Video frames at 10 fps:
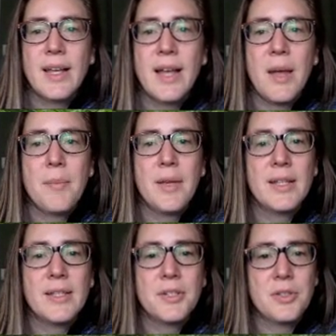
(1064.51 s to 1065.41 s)
in
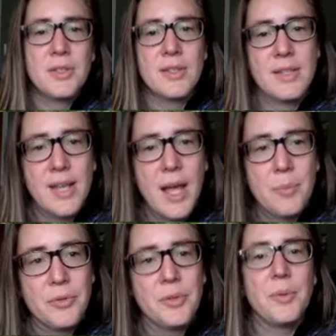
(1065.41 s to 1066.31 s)
addition to the
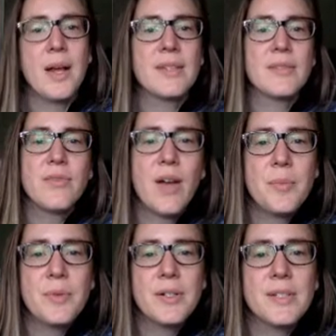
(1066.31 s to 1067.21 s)
taproot, has a
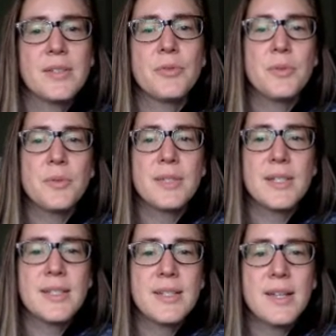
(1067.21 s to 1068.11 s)
fibrous root
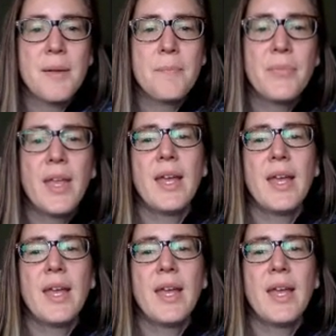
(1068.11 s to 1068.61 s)
system,